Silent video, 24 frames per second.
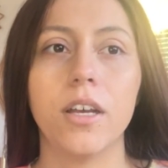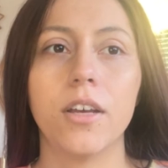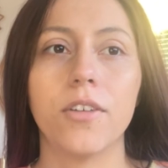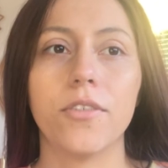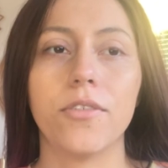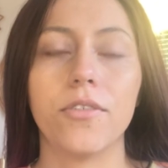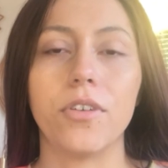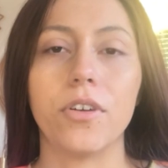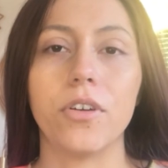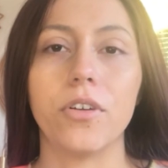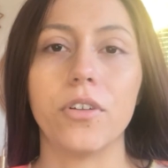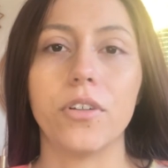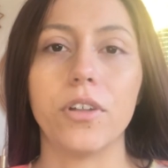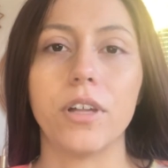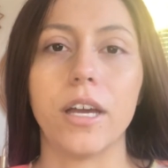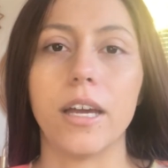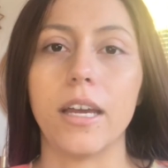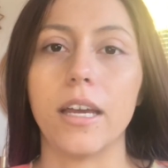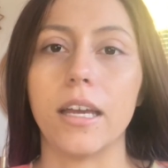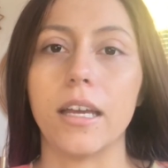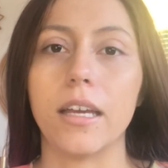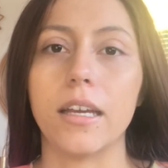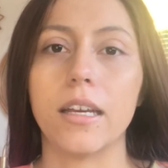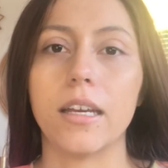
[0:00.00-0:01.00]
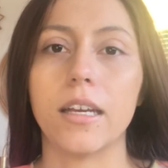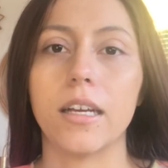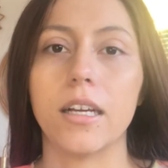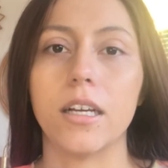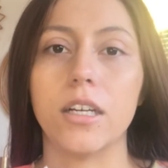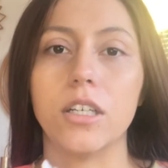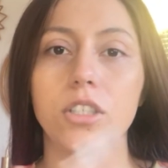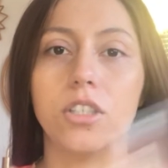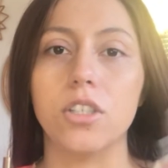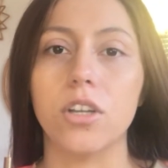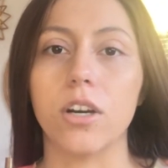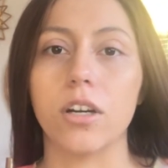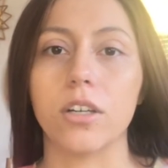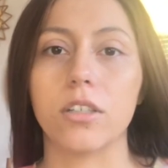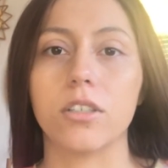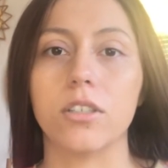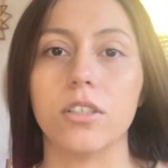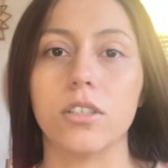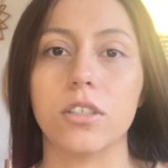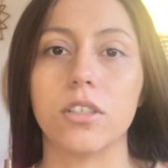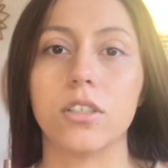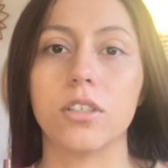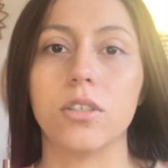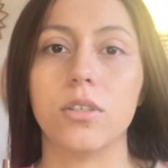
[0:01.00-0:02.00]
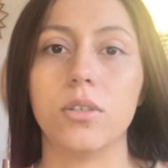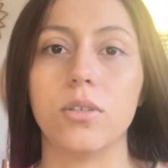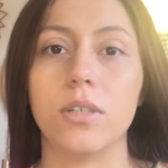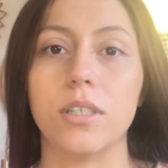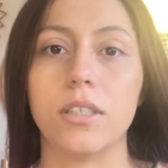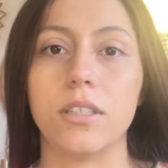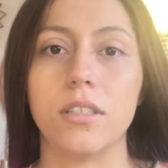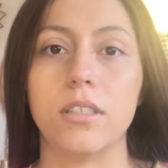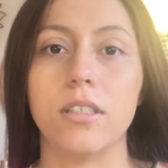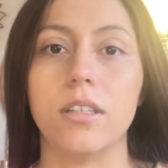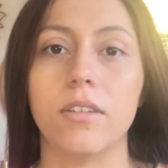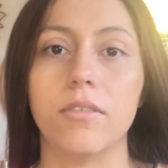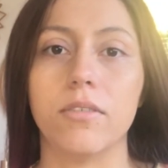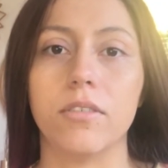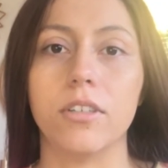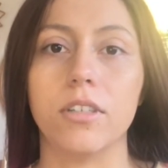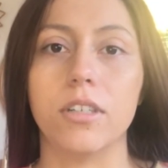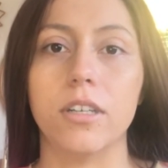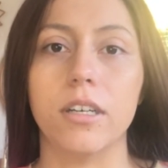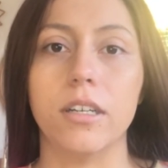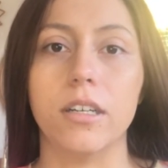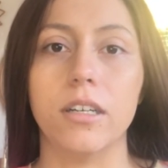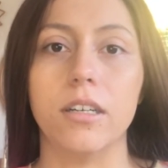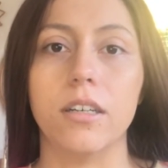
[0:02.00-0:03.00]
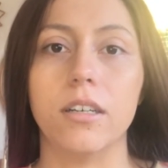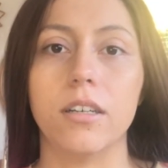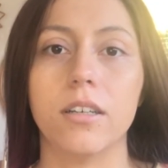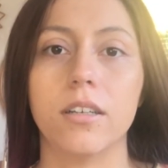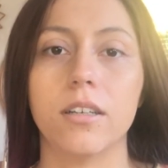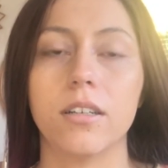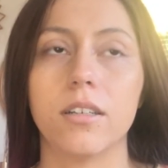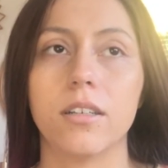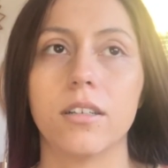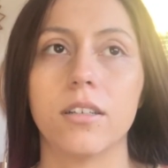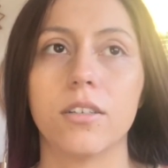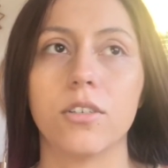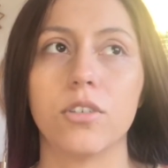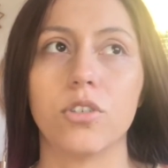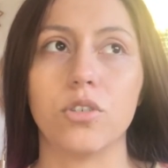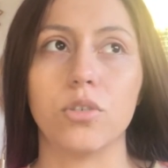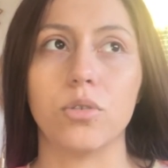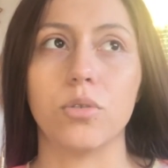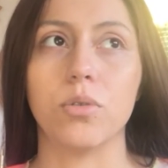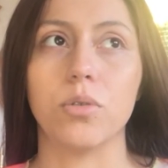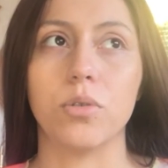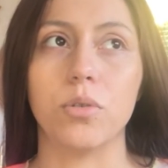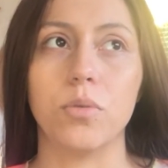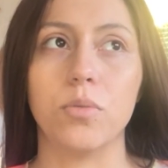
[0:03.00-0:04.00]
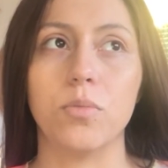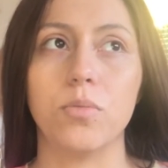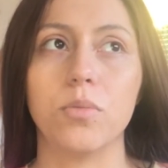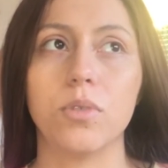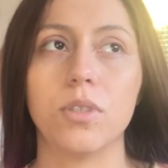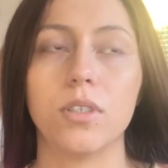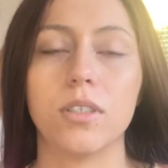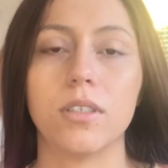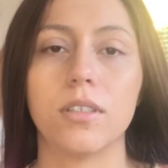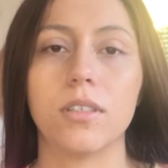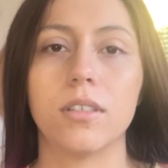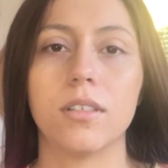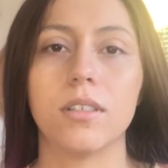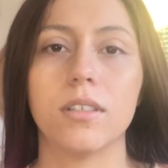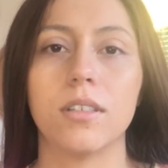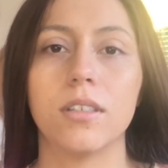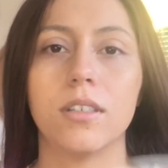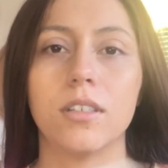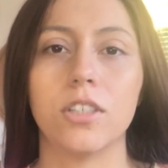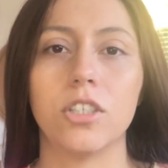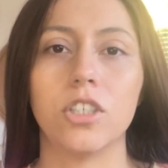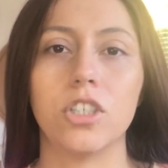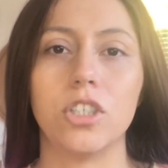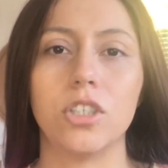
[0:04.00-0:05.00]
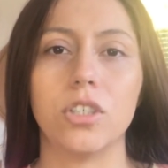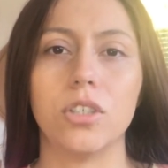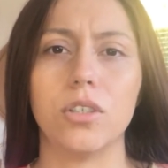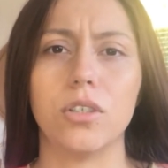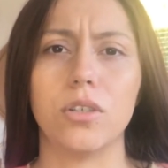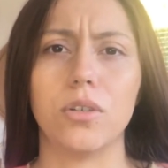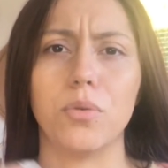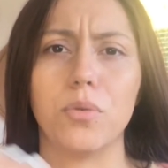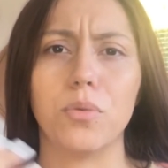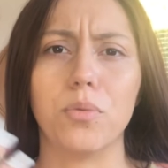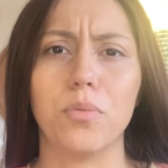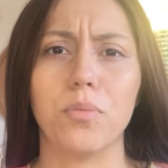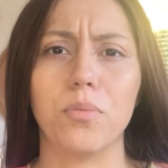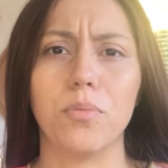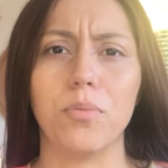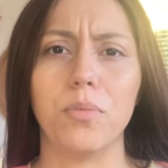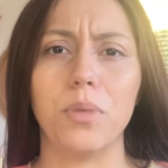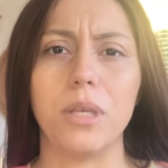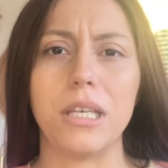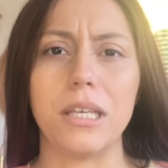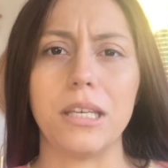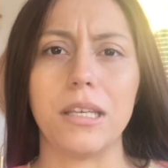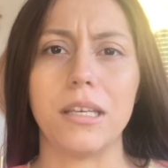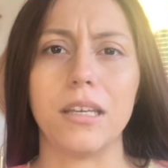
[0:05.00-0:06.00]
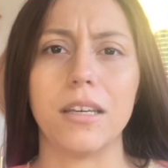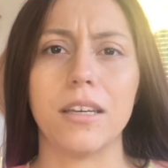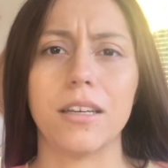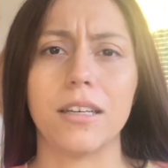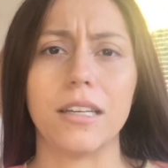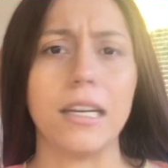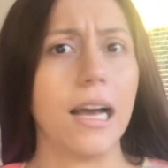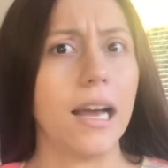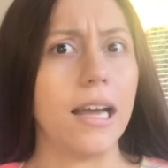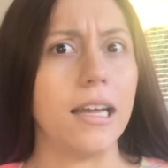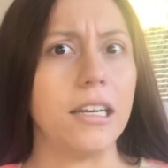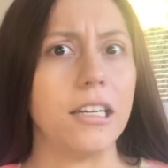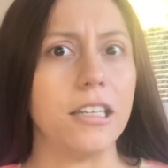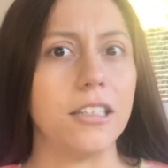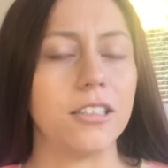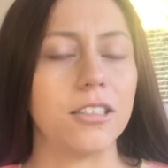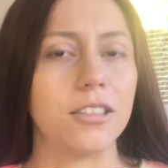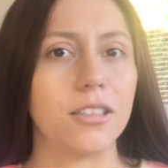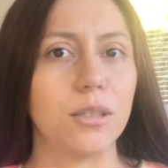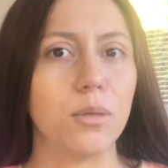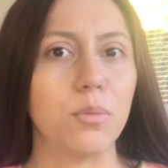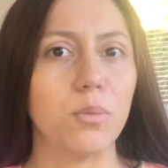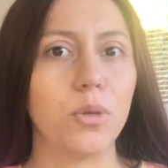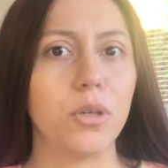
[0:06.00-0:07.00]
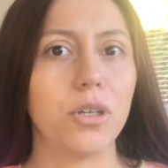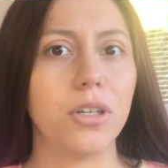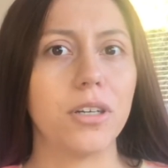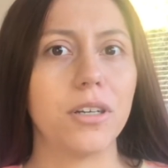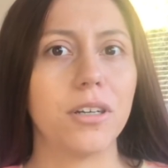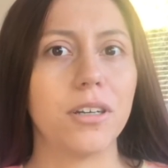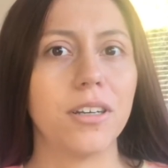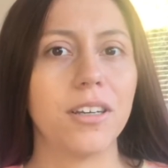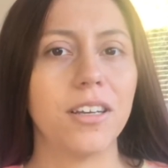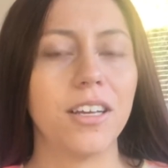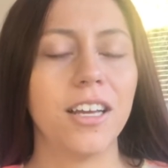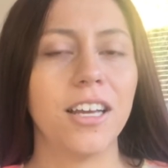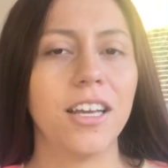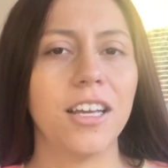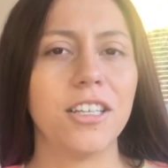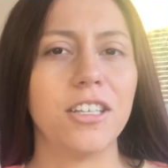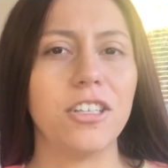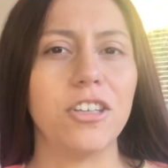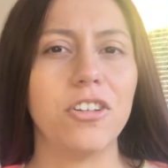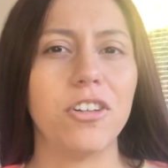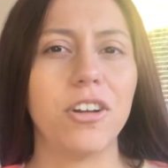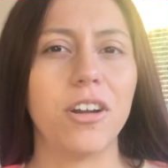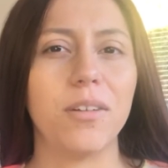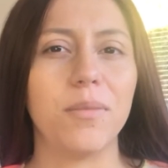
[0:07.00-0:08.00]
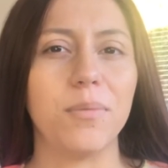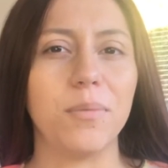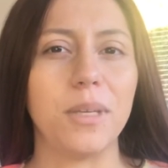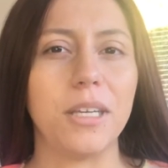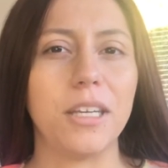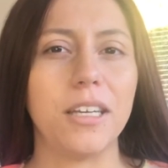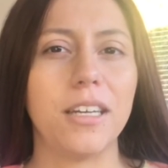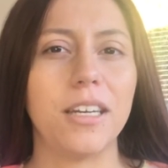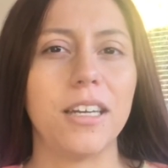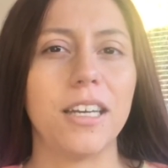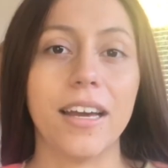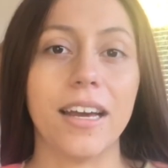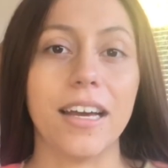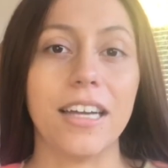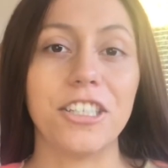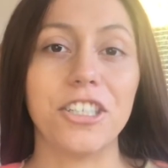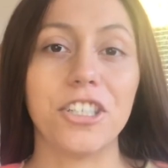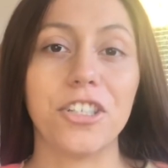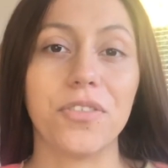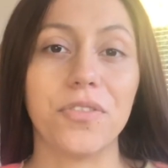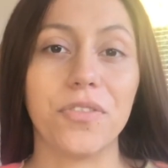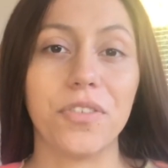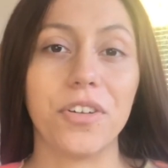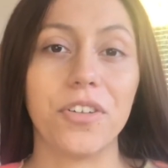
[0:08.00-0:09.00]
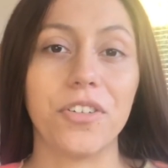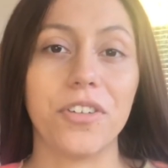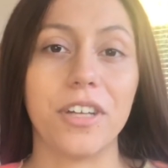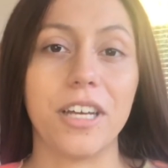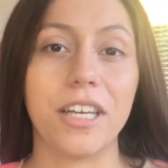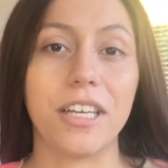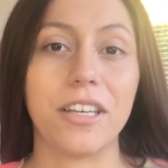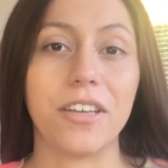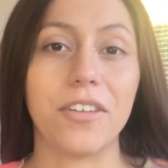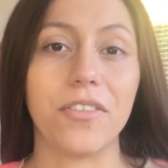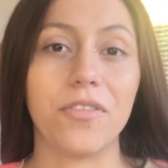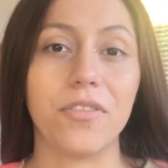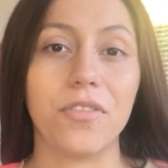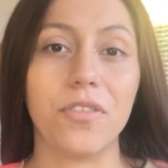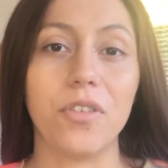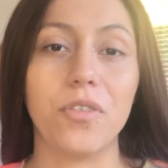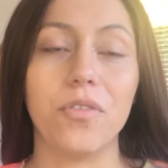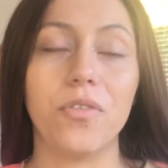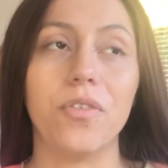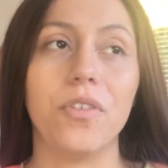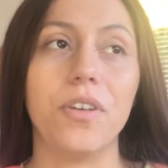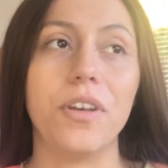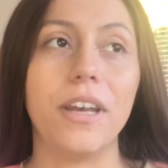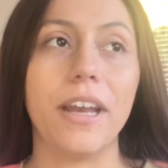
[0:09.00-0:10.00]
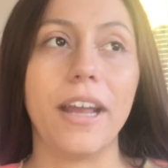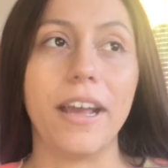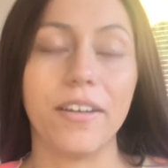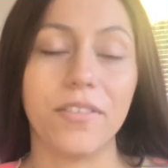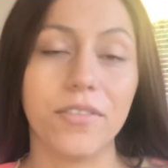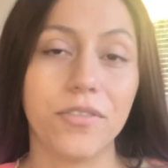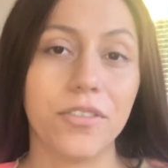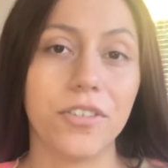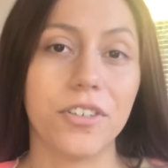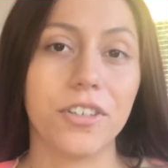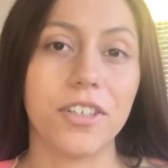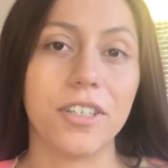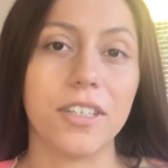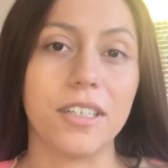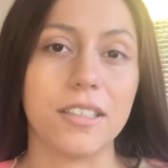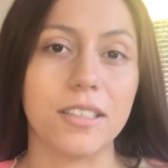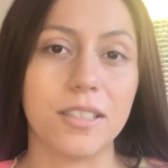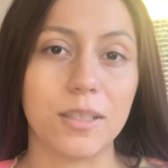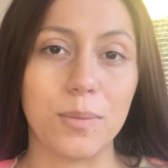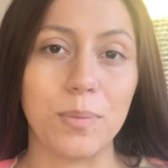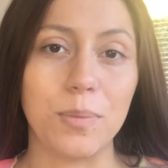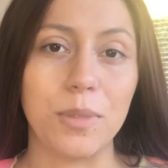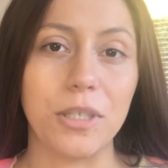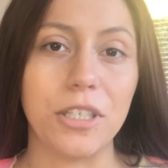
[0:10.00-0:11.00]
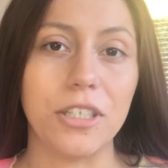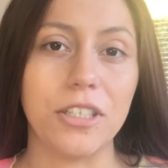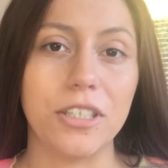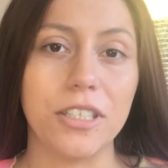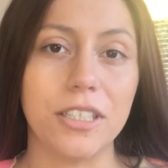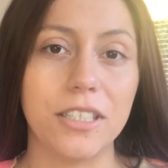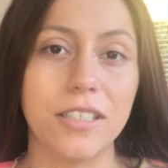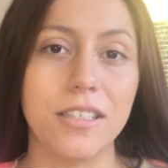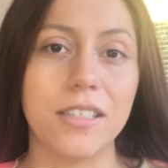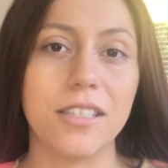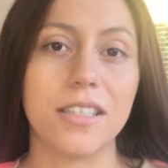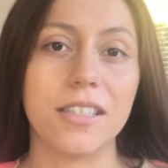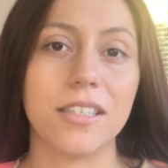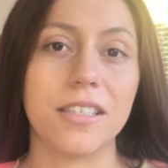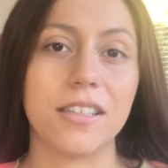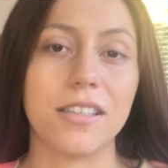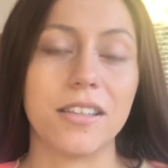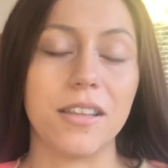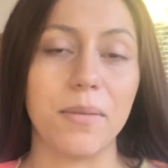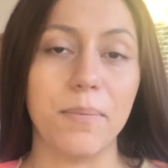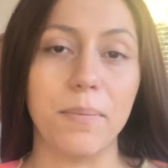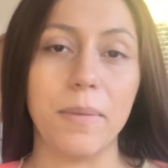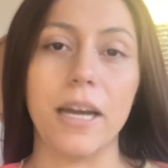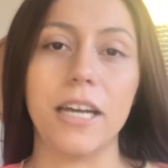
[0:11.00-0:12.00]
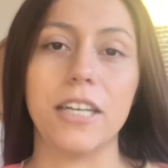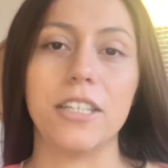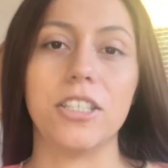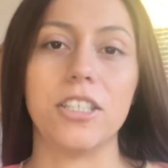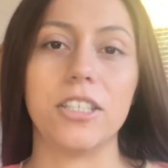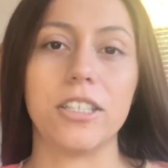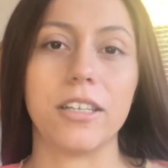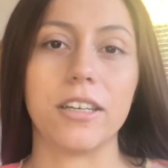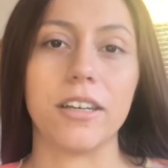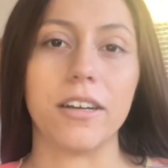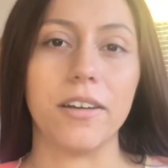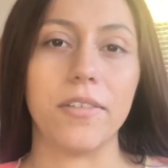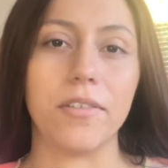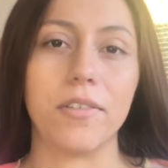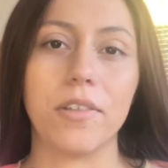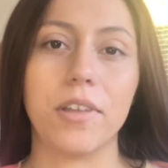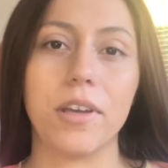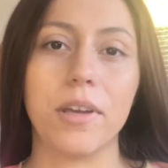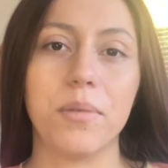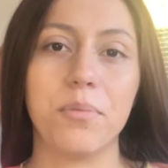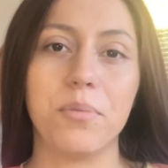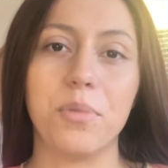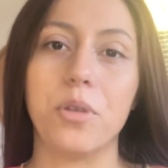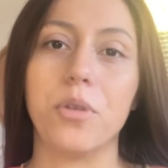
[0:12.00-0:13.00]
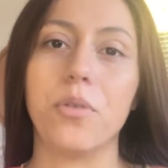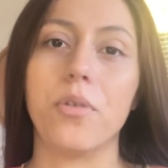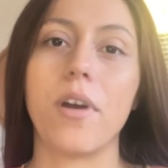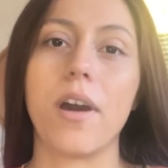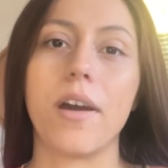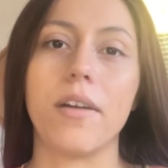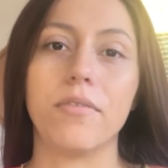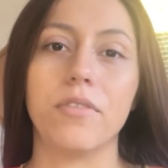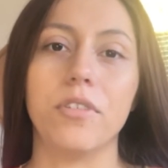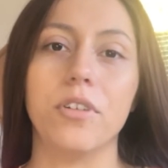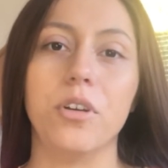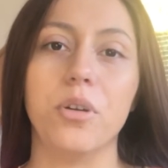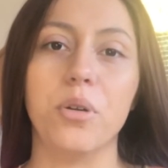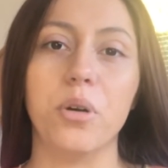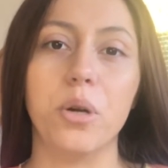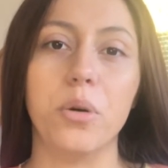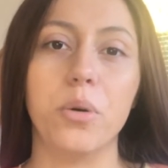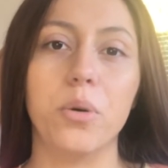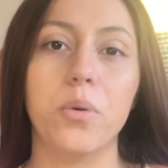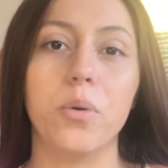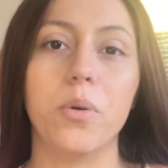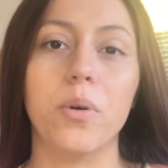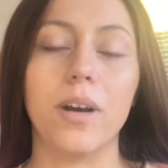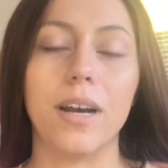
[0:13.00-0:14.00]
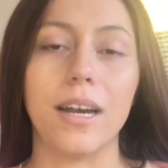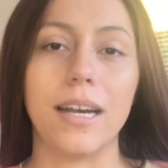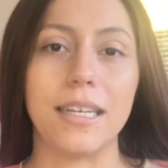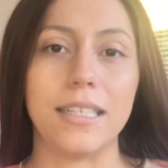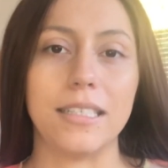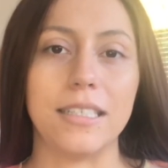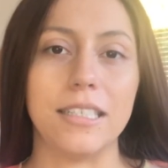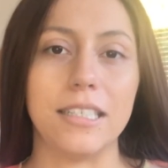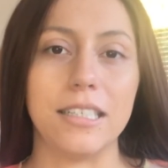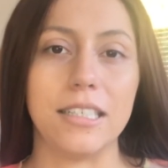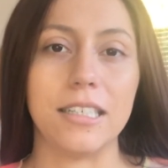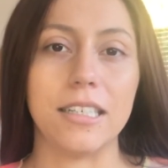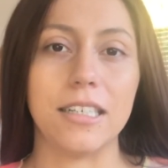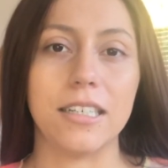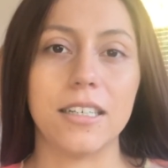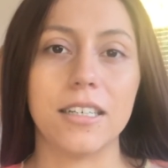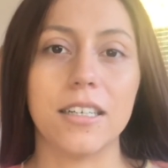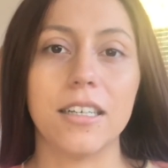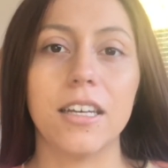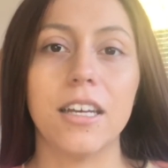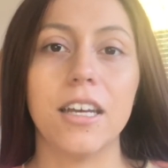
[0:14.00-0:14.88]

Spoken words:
feel like a doctor who has never done shrooms should be guiding someone. Do Do you know what I mean? I just feel like if you've never experienced the magic of them, you have no idea